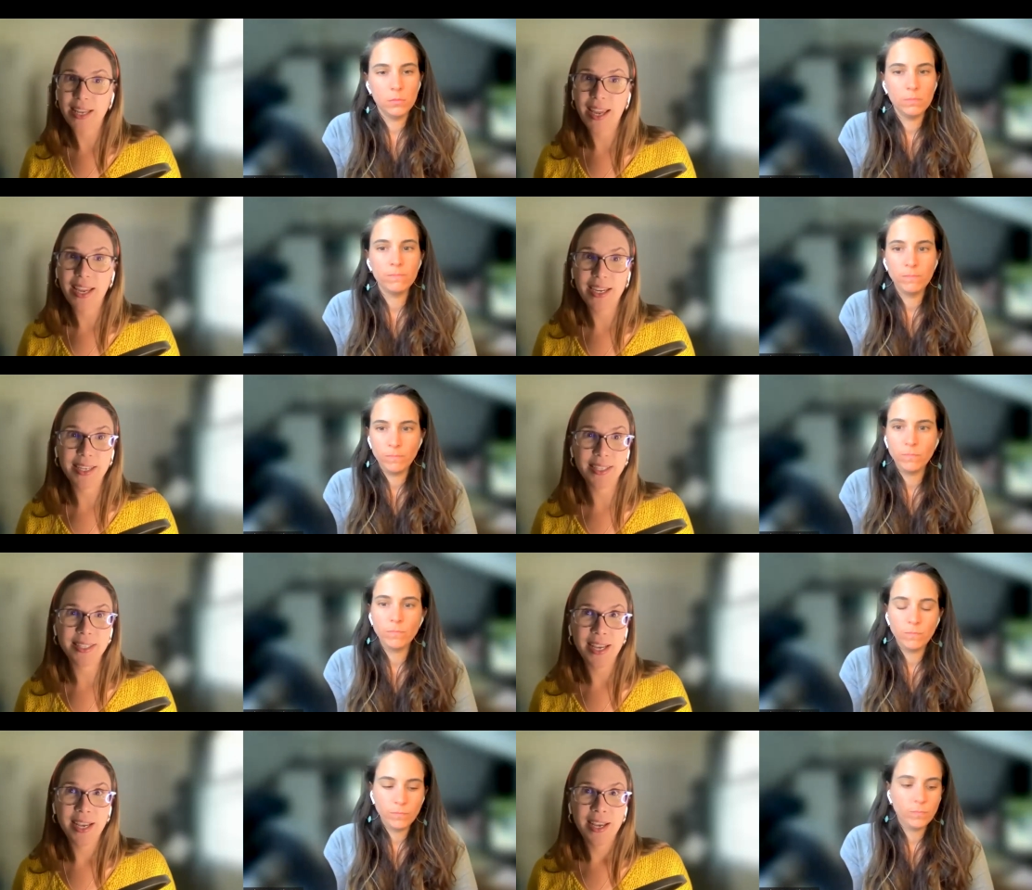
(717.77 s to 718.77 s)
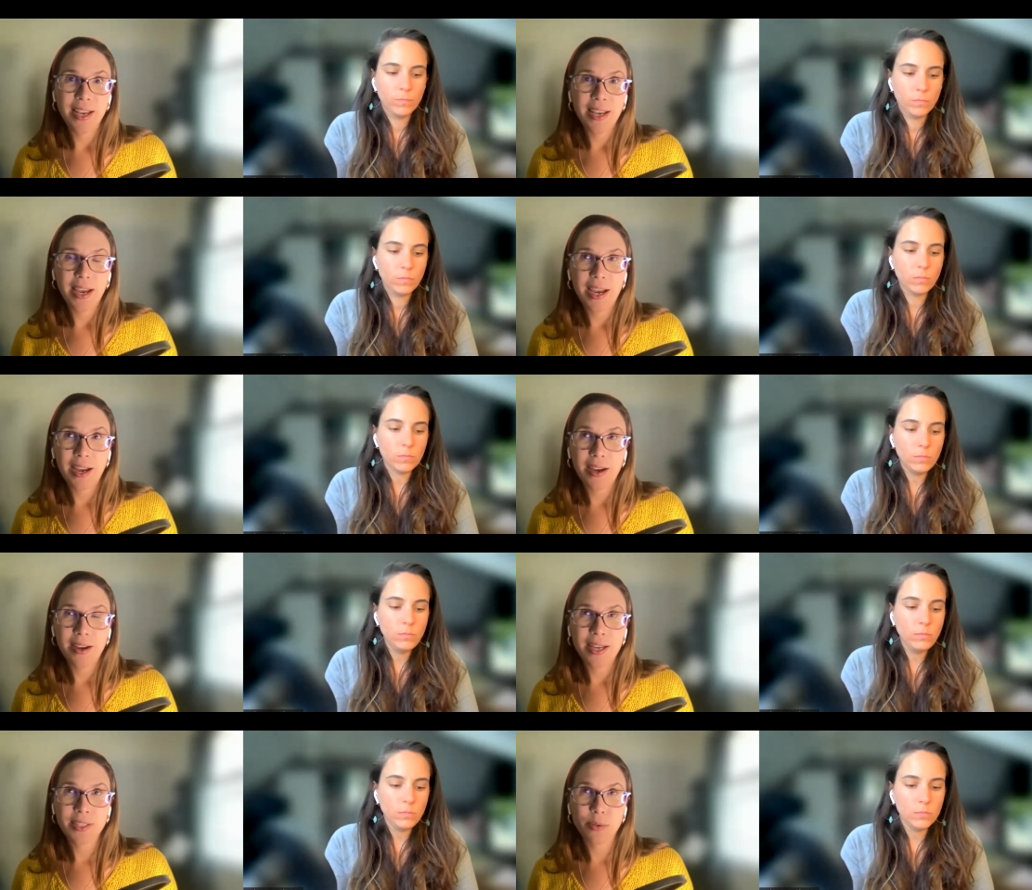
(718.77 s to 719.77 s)
Speaker 1: And uh,
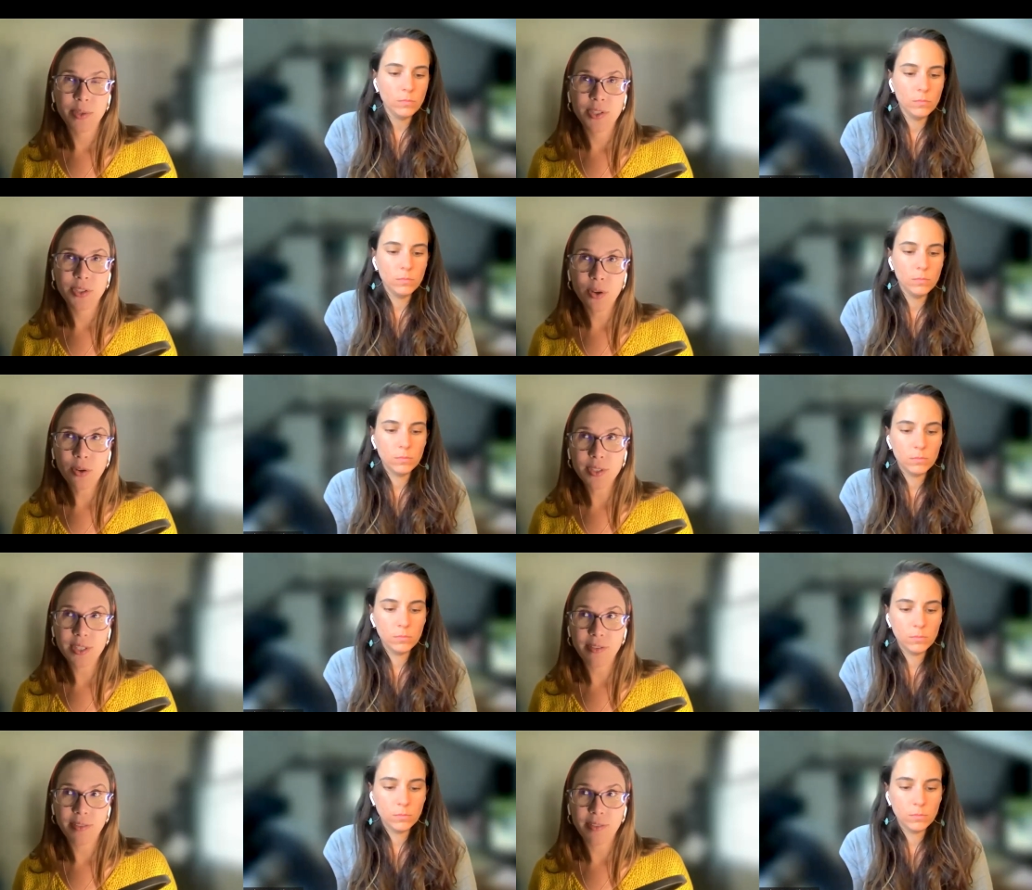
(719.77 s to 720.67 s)
as a result of